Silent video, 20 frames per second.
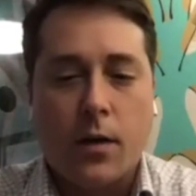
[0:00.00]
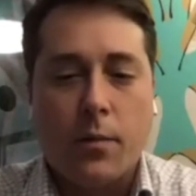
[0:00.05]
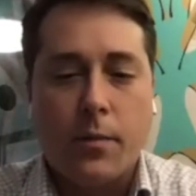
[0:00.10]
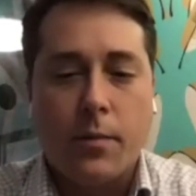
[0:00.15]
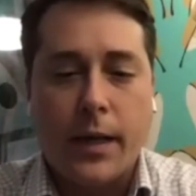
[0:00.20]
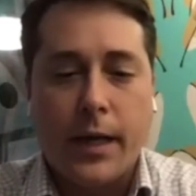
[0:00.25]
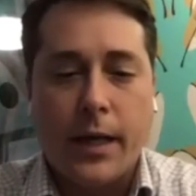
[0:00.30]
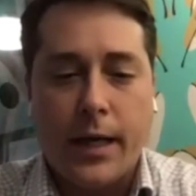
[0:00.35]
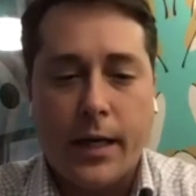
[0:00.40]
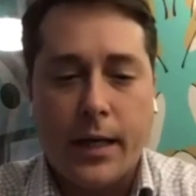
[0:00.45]

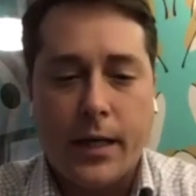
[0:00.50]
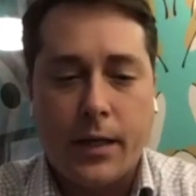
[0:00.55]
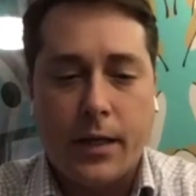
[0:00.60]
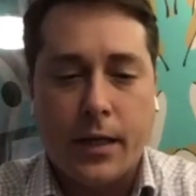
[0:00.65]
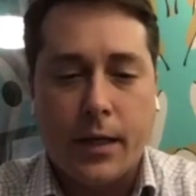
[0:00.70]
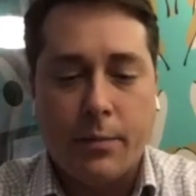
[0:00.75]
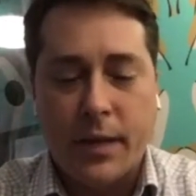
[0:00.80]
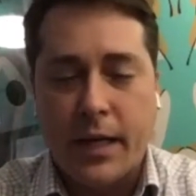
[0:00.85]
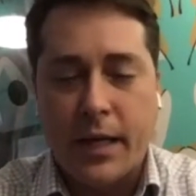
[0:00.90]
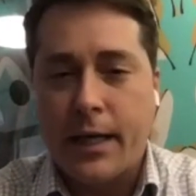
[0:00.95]
And
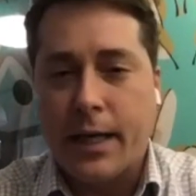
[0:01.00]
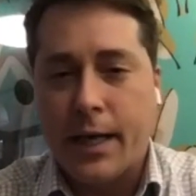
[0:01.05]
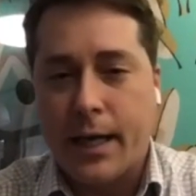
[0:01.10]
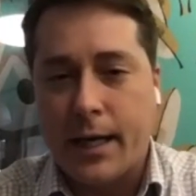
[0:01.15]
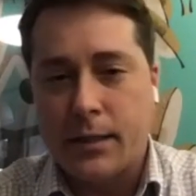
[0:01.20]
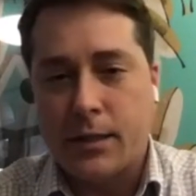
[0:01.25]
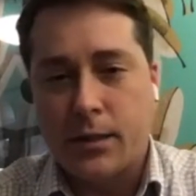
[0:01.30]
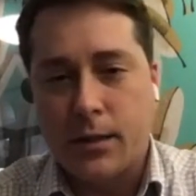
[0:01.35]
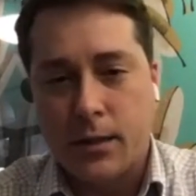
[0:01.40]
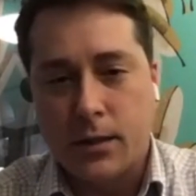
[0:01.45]
in many
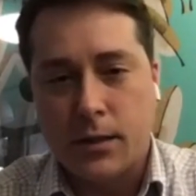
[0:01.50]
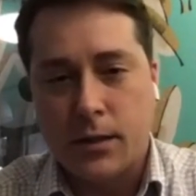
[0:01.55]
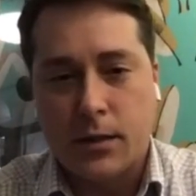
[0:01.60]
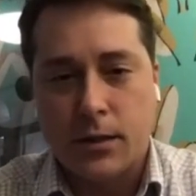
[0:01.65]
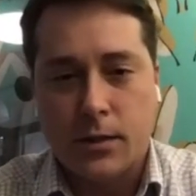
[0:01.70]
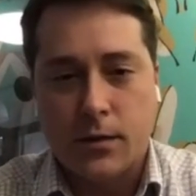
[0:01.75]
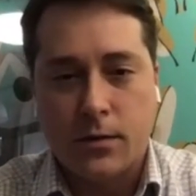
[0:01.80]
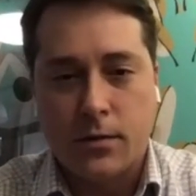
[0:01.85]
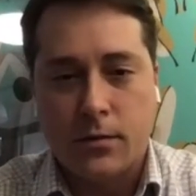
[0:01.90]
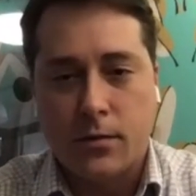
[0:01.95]

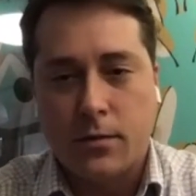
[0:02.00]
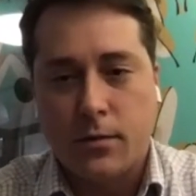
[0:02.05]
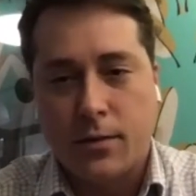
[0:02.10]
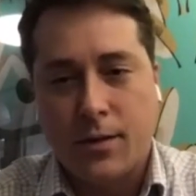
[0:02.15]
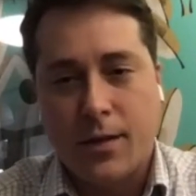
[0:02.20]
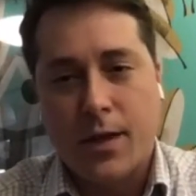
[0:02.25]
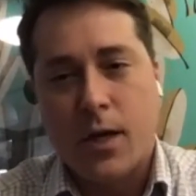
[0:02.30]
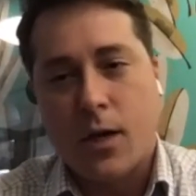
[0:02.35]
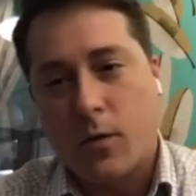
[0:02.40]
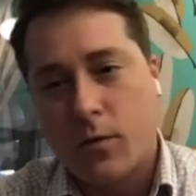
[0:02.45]
cases,
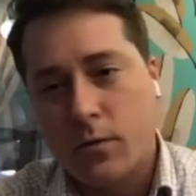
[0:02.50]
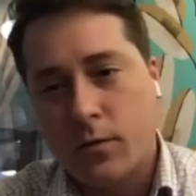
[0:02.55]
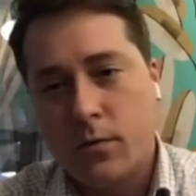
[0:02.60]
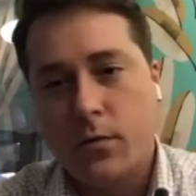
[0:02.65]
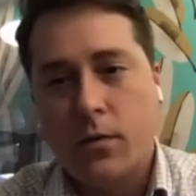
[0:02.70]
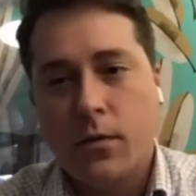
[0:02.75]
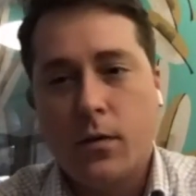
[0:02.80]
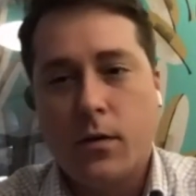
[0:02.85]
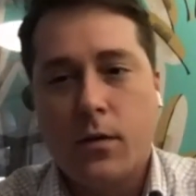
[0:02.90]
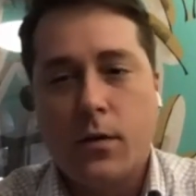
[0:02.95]
no.
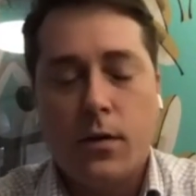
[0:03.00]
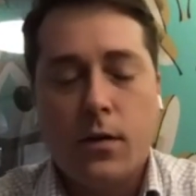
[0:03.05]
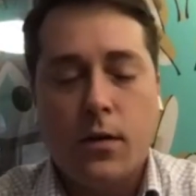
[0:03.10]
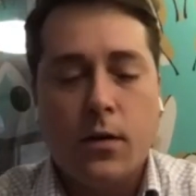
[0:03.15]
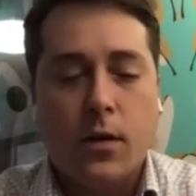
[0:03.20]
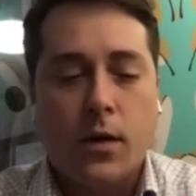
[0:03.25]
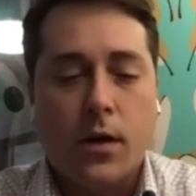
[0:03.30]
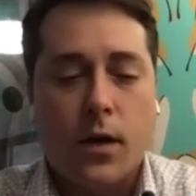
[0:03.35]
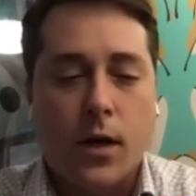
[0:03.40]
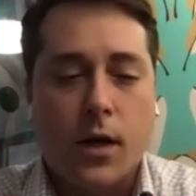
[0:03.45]

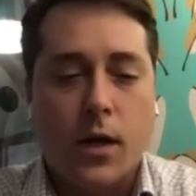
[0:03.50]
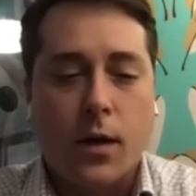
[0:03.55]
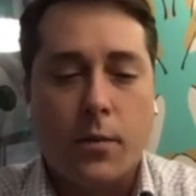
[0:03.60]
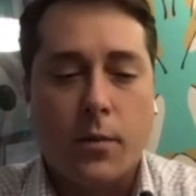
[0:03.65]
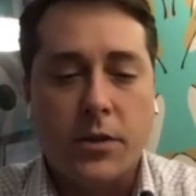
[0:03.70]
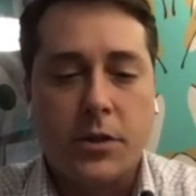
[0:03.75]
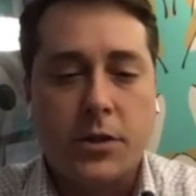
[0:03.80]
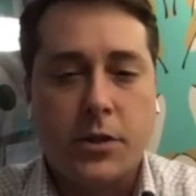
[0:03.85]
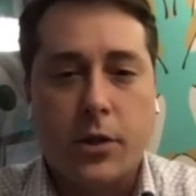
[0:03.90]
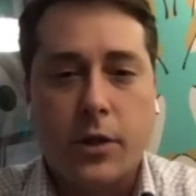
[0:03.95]

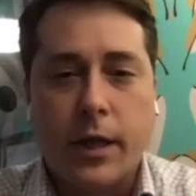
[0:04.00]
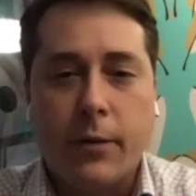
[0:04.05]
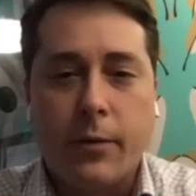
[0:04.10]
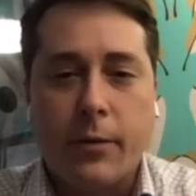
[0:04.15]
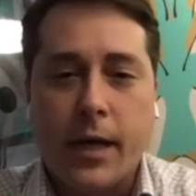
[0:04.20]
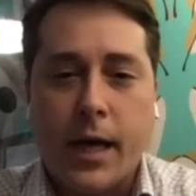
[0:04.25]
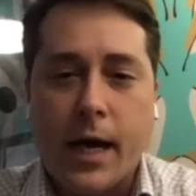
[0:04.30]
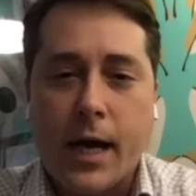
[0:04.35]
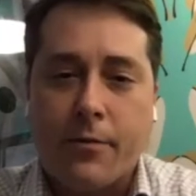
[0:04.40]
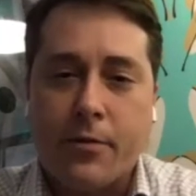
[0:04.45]
So they would
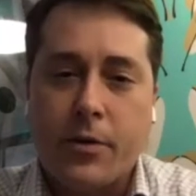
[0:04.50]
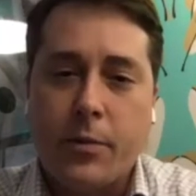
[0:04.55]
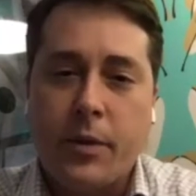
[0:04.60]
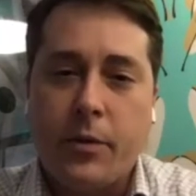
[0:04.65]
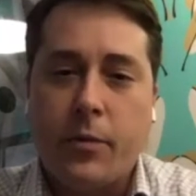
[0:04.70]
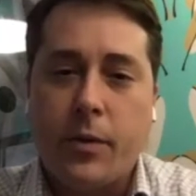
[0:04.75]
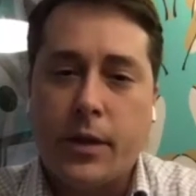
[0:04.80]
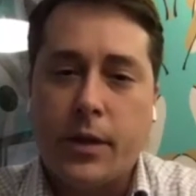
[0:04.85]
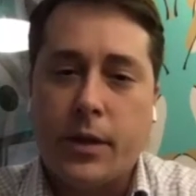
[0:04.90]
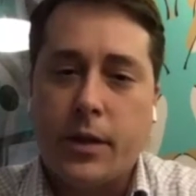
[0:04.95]
have to be
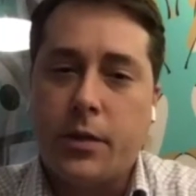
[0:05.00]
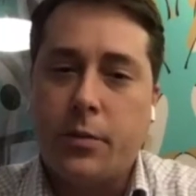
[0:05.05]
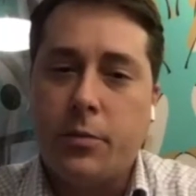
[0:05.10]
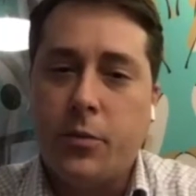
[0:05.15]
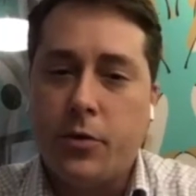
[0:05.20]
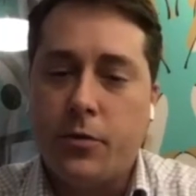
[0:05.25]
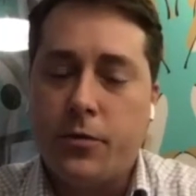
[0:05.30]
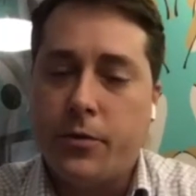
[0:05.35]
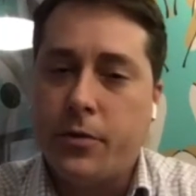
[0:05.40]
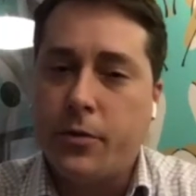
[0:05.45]
willing to
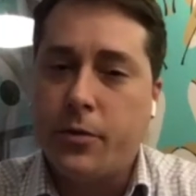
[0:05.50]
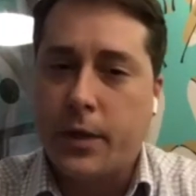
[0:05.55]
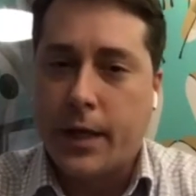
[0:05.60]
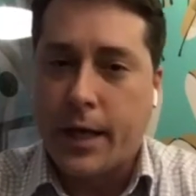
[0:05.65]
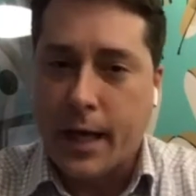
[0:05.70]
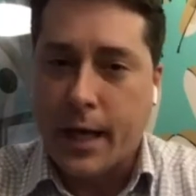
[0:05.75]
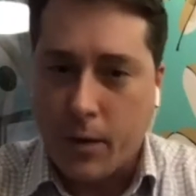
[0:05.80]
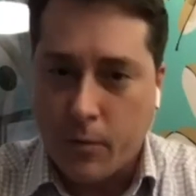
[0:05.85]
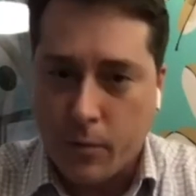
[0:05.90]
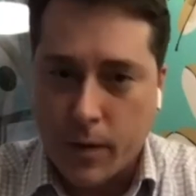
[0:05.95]
move to a
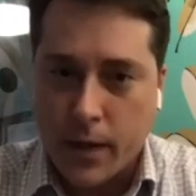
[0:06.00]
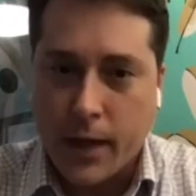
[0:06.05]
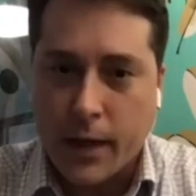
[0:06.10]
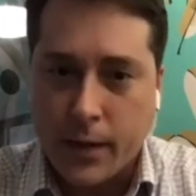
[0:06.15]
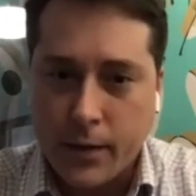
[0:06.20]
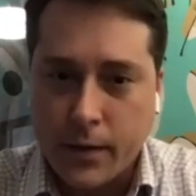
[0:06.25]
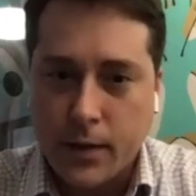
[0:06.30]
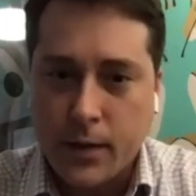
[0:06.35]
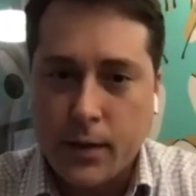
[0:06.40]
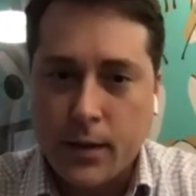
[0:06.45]
gateway
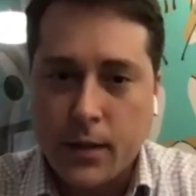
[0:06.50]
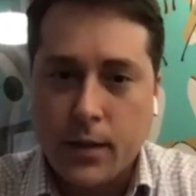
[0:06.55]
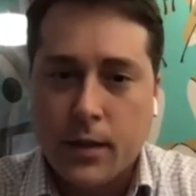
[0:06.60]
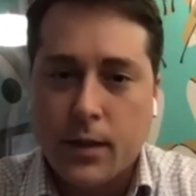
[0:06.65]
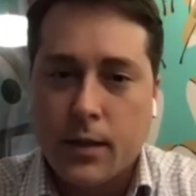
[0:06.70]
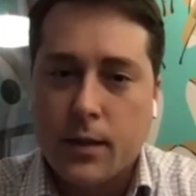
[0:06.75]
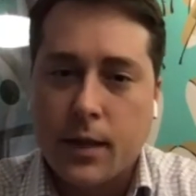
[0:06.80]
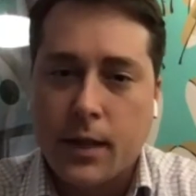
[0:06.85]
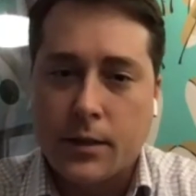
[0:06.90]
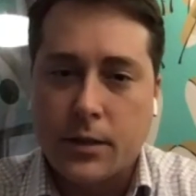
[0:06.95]

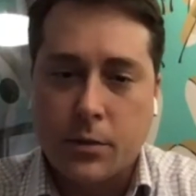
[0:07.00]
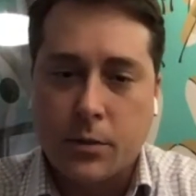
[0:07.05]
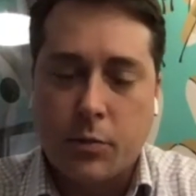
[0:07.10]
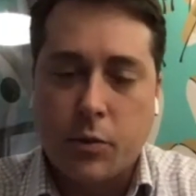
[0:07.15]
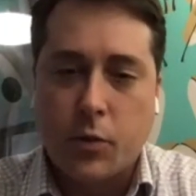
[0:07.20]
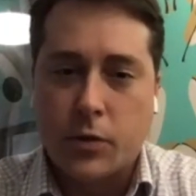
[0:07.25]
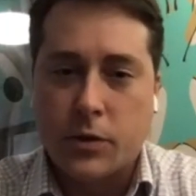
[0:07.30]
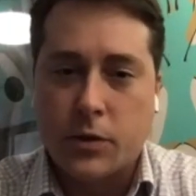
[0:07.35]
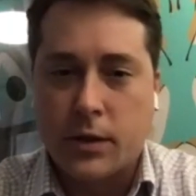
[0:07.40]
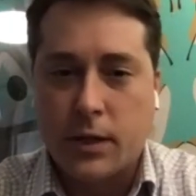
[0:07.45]
that
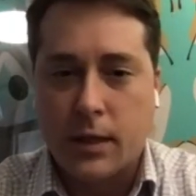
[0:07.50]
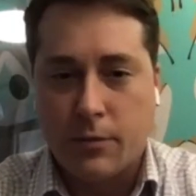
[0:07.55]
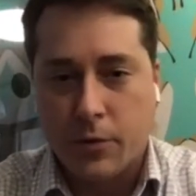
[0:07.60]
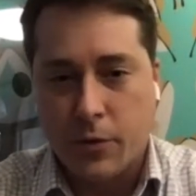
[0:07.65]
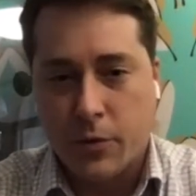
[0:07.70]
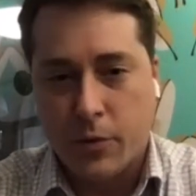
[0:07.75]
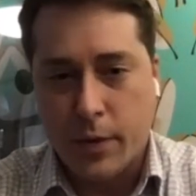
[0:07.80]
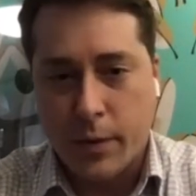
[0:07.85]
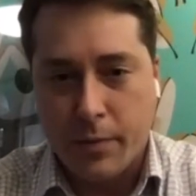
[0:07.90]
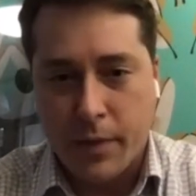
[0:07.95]
supports level
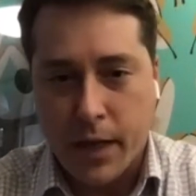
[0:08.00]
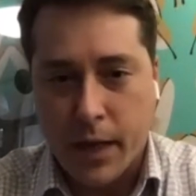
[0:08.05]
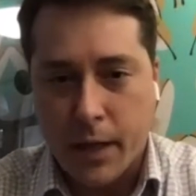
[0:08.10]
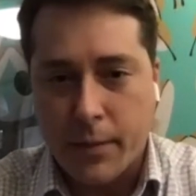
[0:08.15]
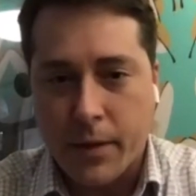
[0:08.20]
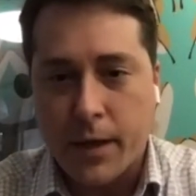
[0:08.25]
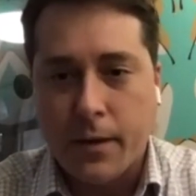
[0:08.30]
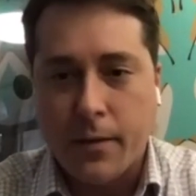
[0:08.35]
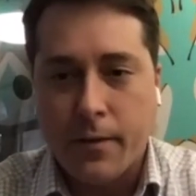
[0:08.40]
3 payment.